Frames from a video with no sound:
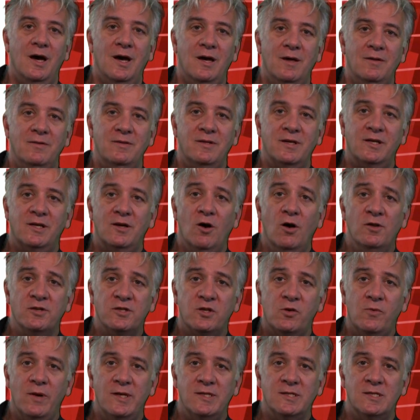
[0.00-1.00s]
The
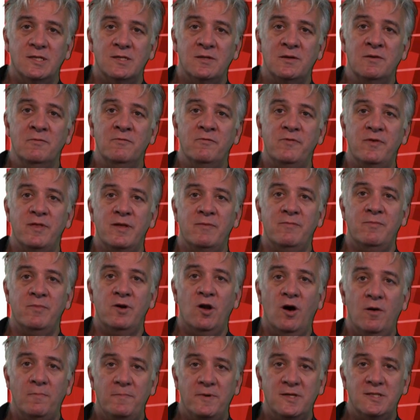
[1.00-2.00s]
consequences for them
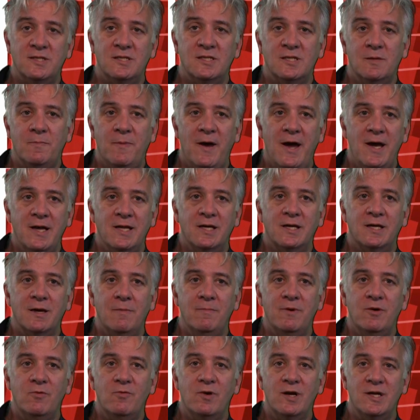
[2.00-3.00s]
not participating can
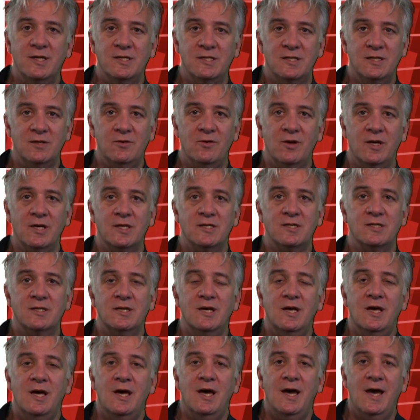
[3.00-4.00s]
be really serious,
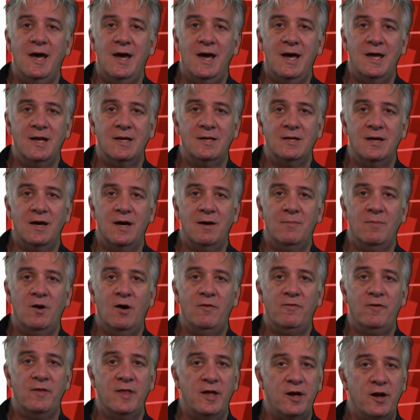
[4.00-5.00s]
and
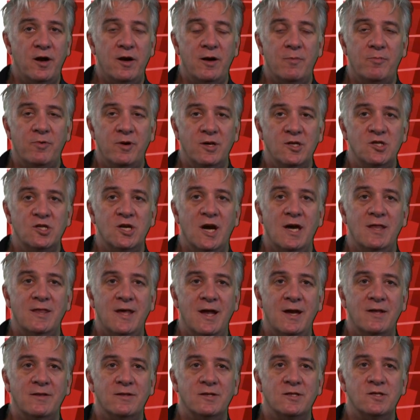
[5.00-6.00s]
often they don't appreciate
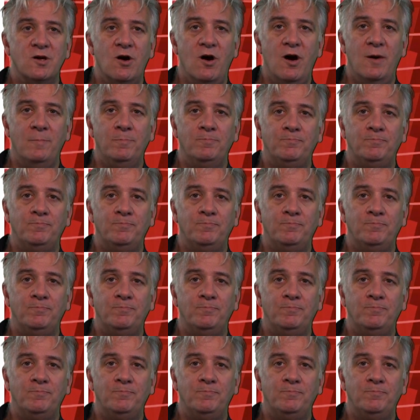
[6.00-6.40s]
that at the time.